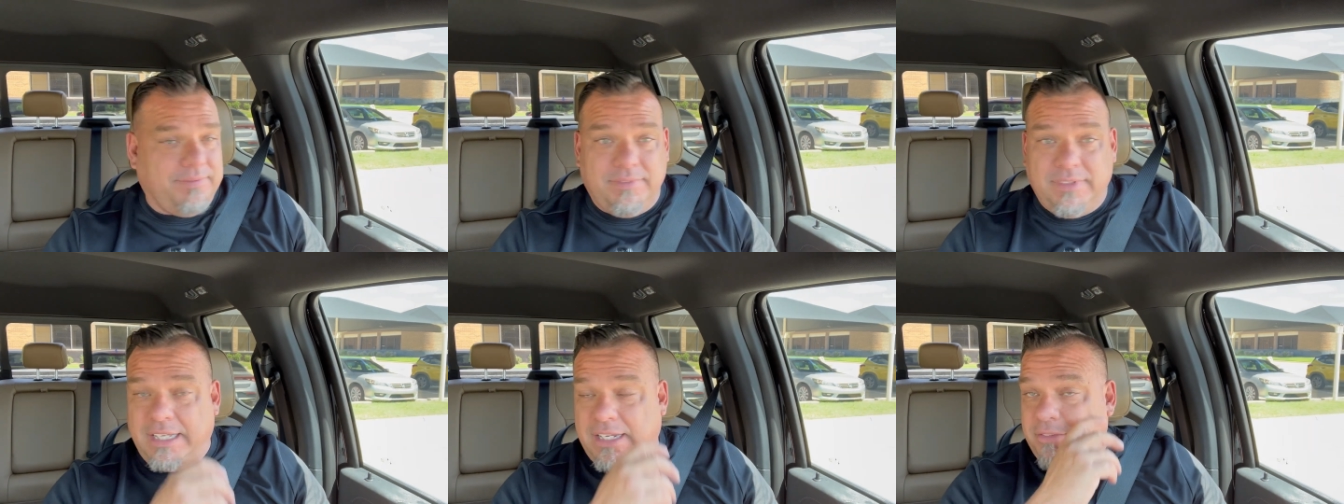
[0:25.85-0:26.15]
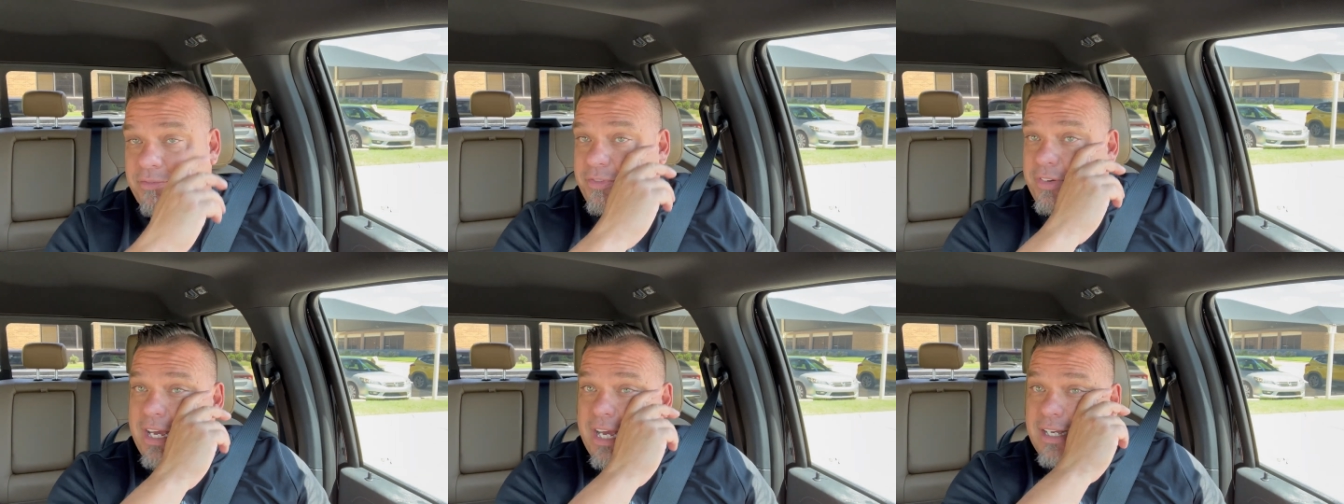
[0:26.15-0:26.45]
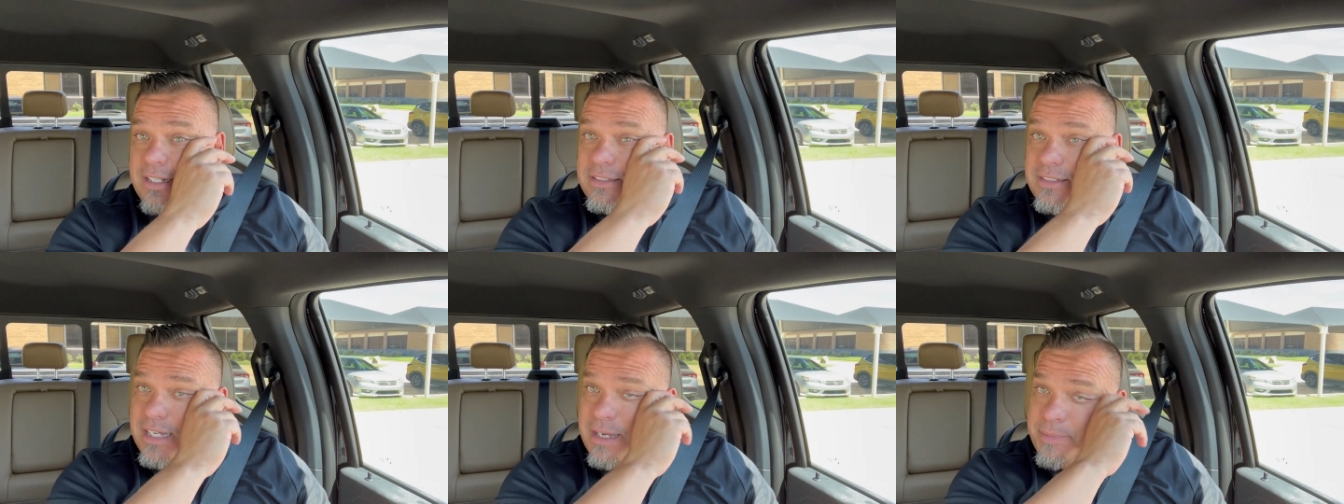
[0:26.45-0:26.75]
In
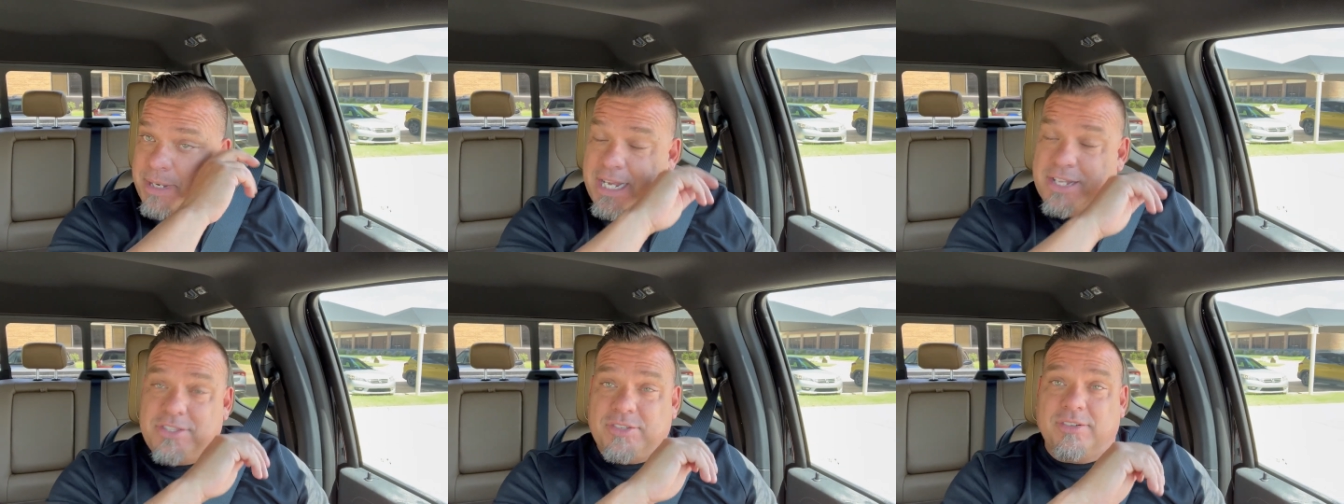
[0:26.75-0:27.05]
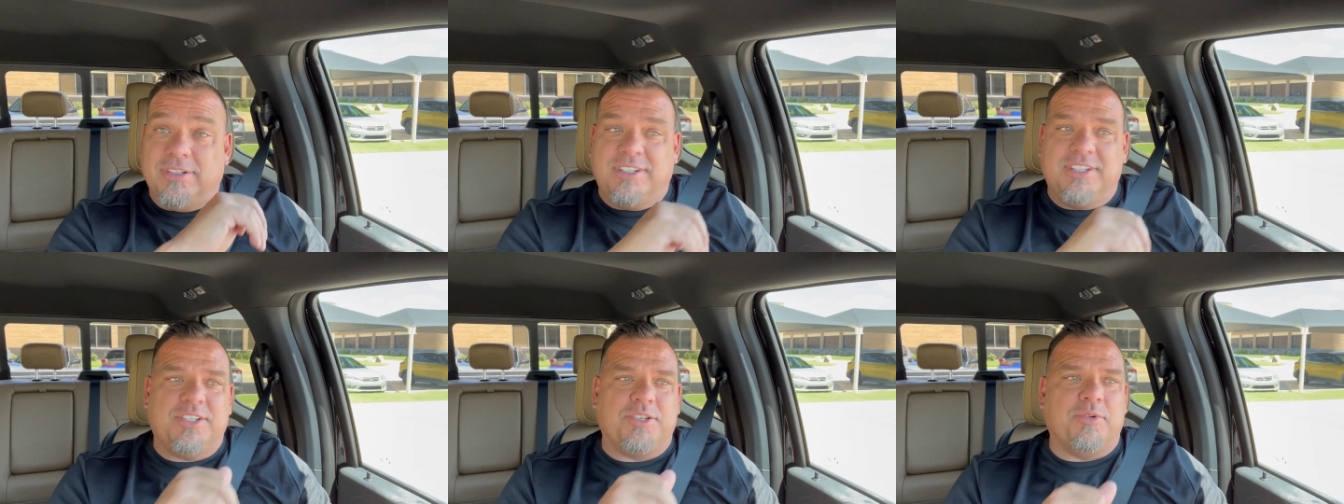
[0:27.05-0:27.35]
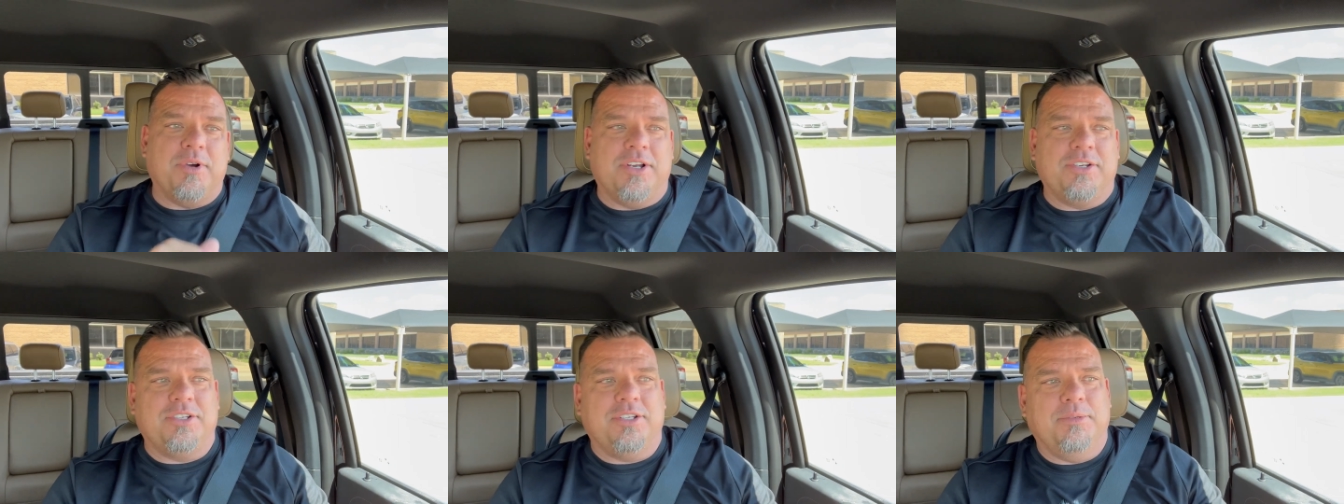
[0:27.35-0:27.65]
fact, I'm answering this
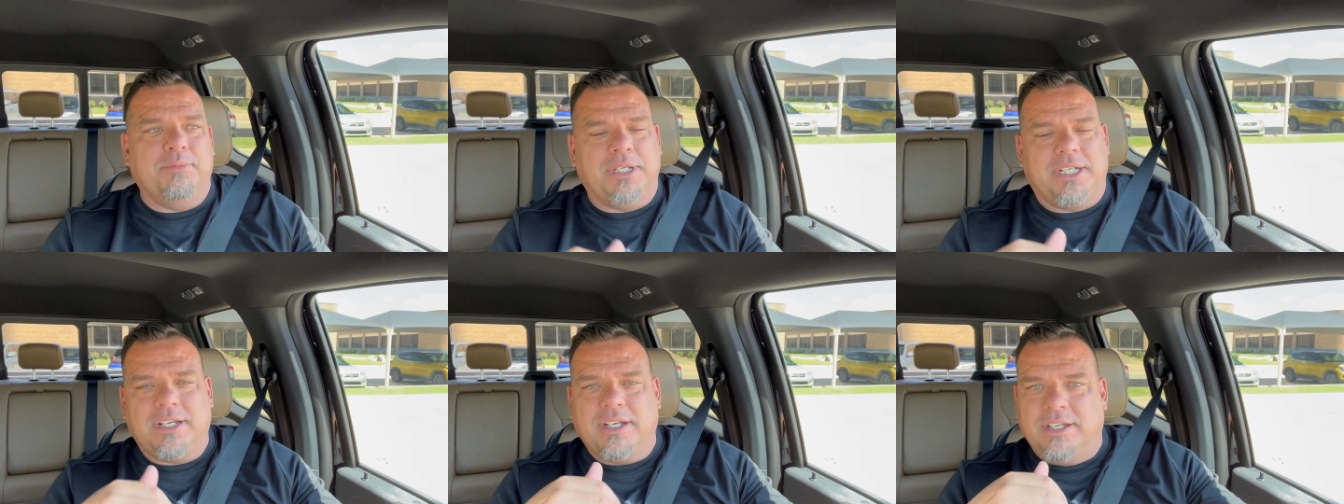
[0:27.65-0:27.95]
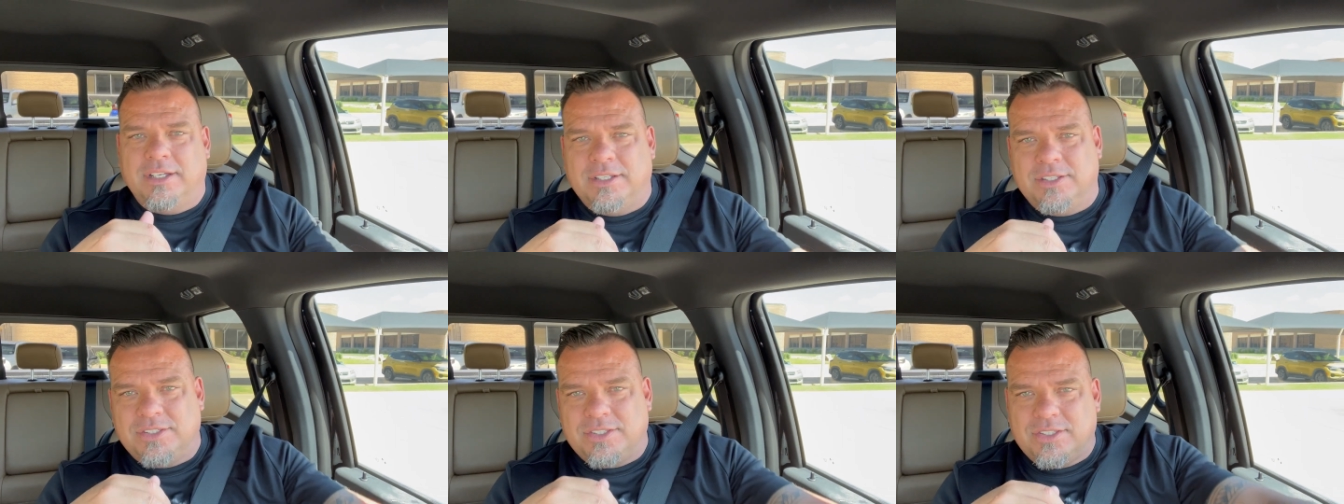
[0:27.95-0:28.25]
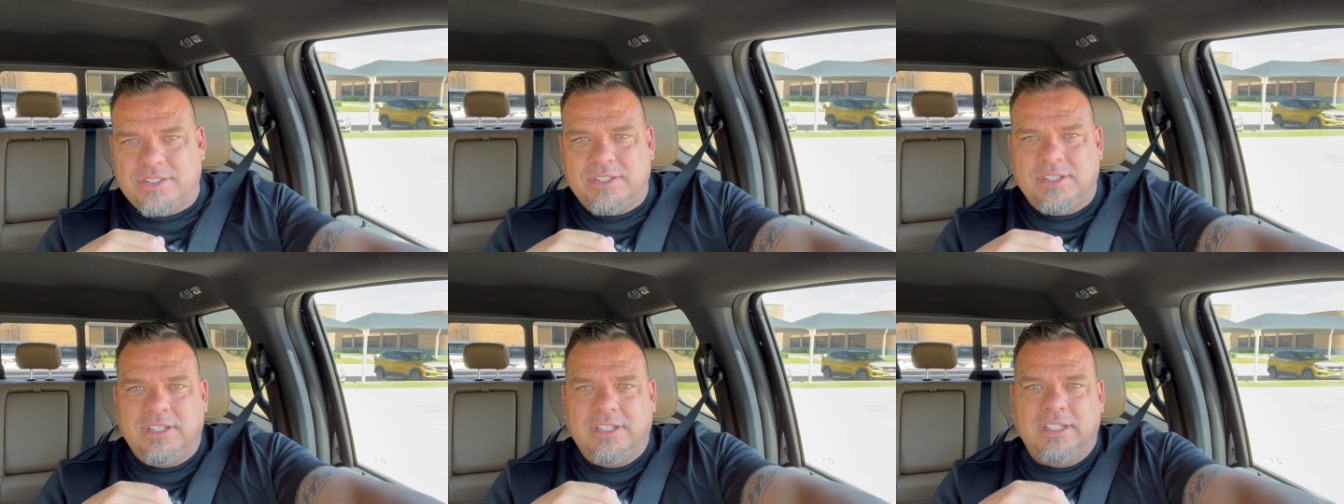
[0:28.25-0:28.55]
question
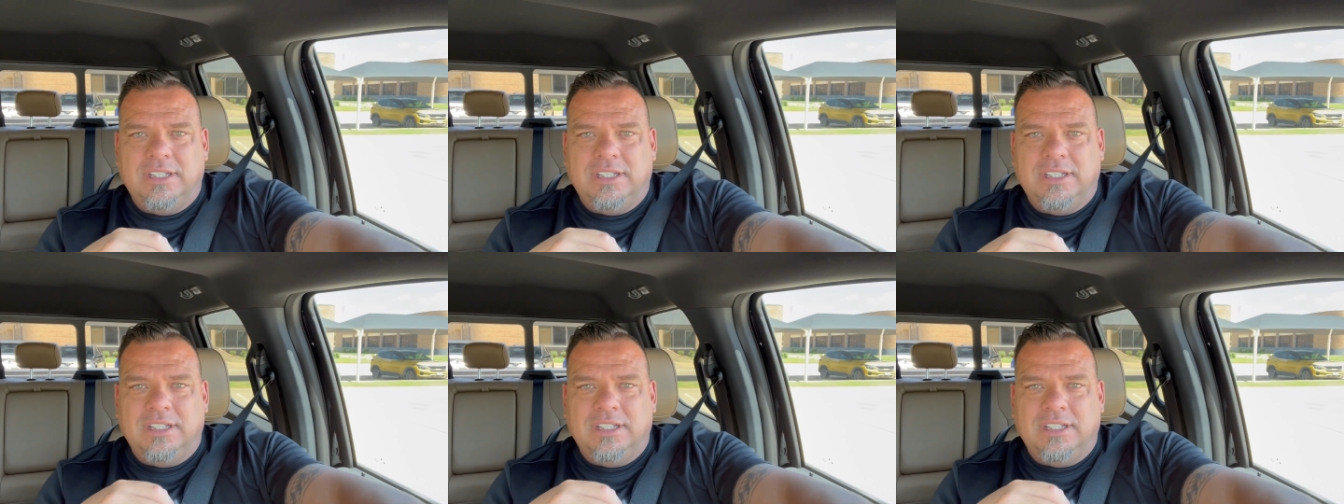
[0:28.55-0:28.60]
because